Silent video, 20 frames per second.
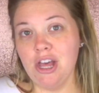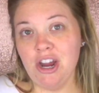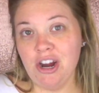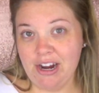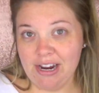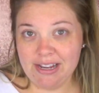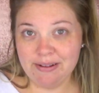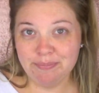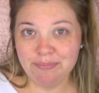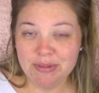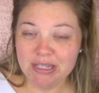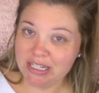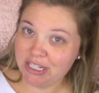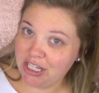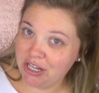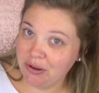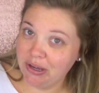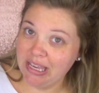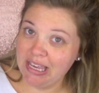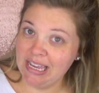All right,
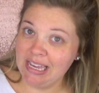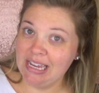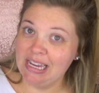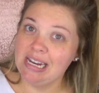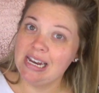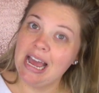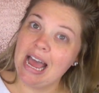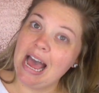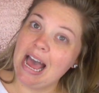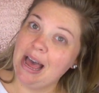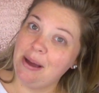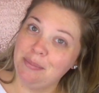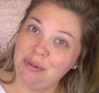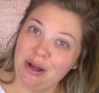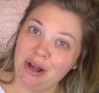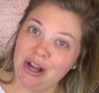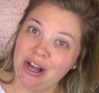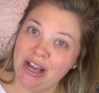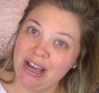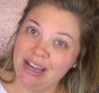so again, I'm
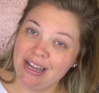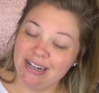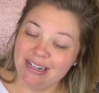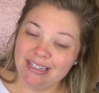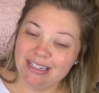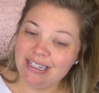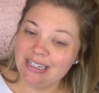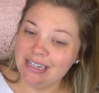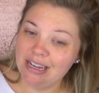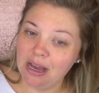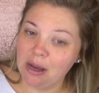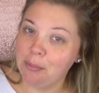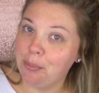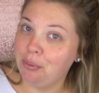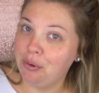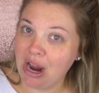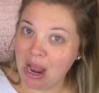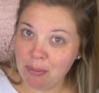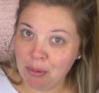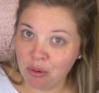not a
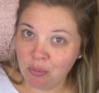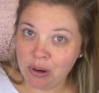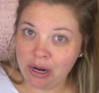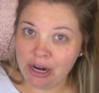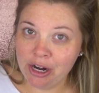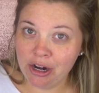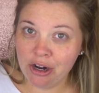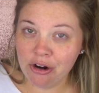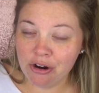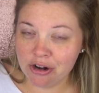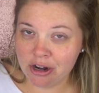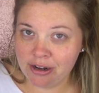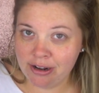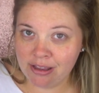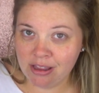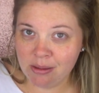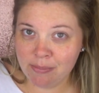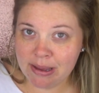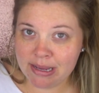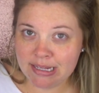primer wearer on a
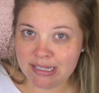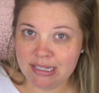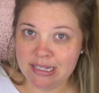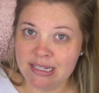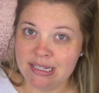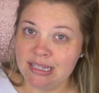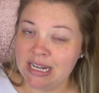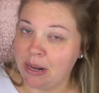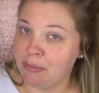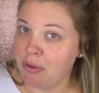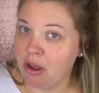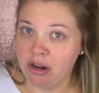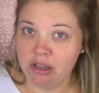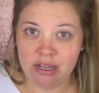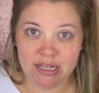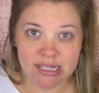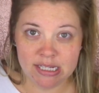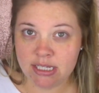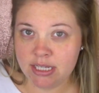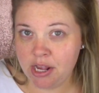daily basis, and I'm not a
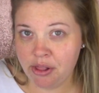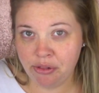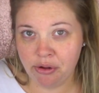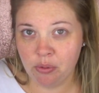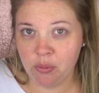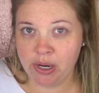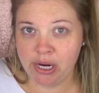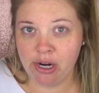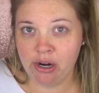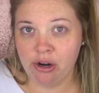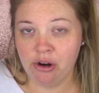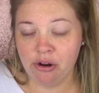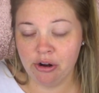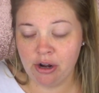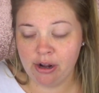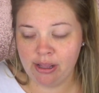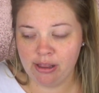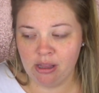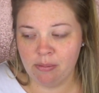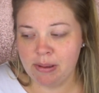concealer wearer on
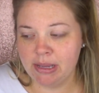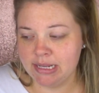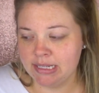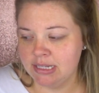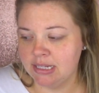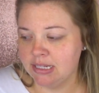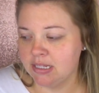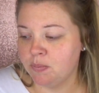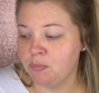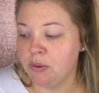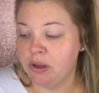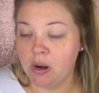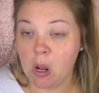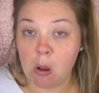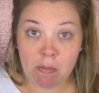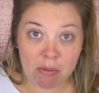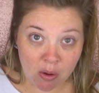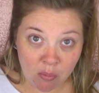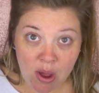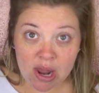a daily basis. But
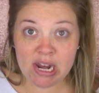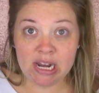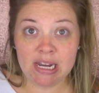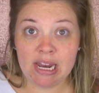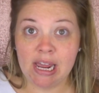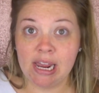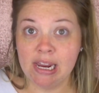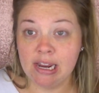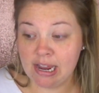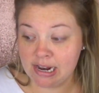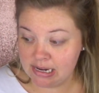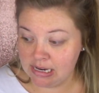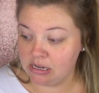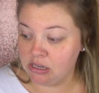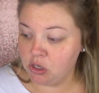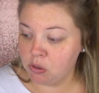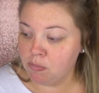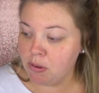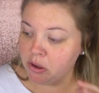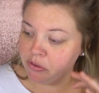on my wedding day, I did
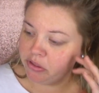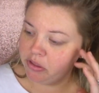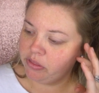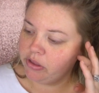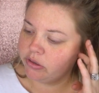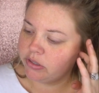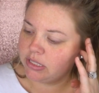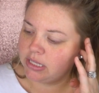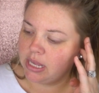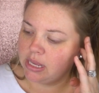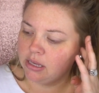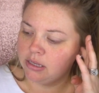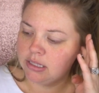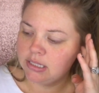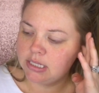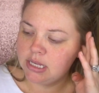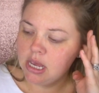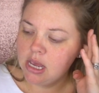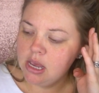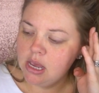do both of those
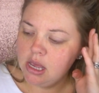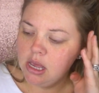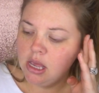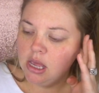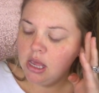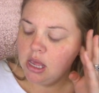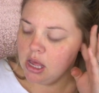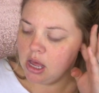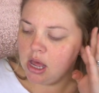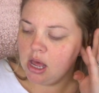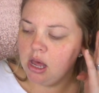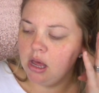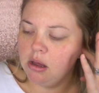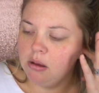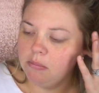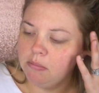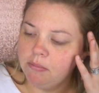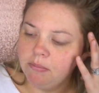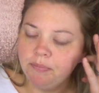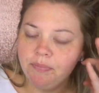things.
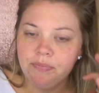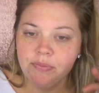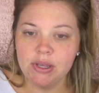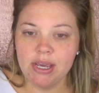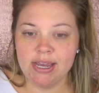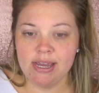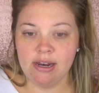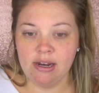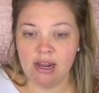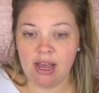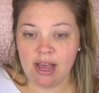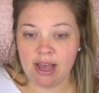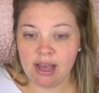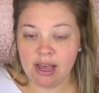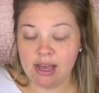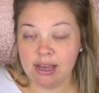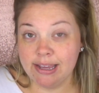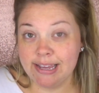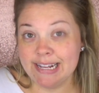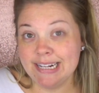And
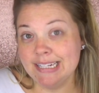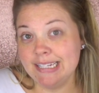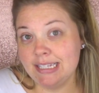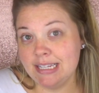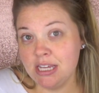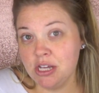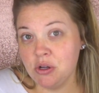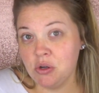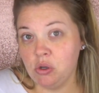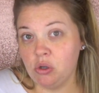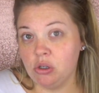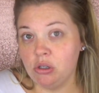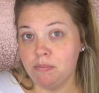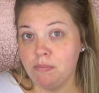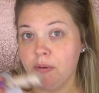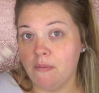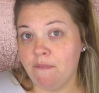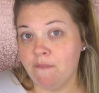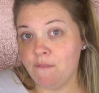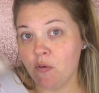I concealed
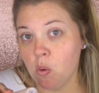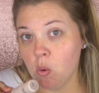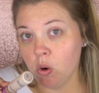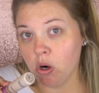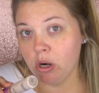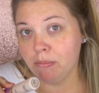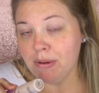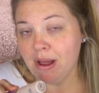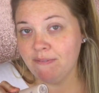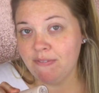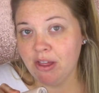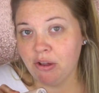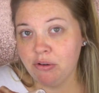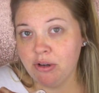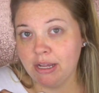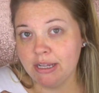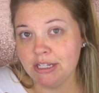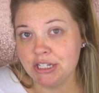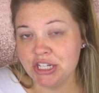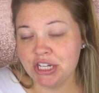before my
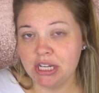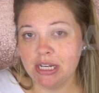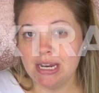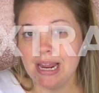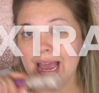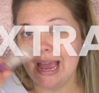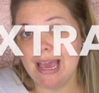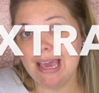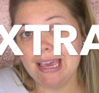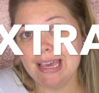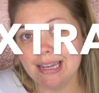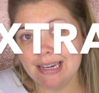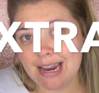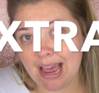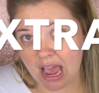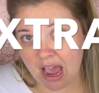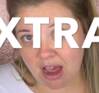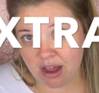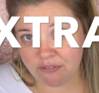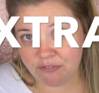foundation and
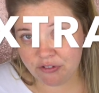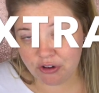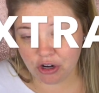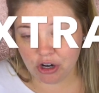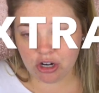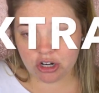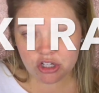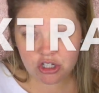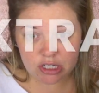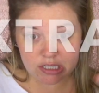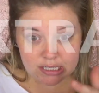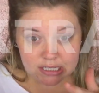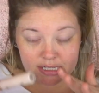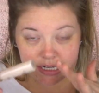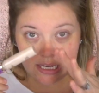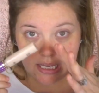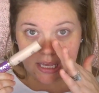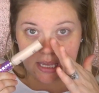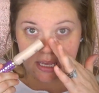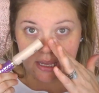after, just
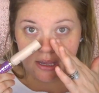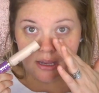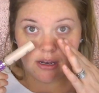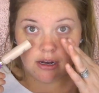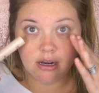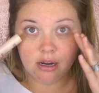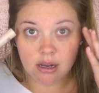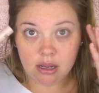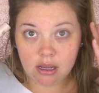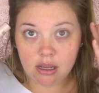to get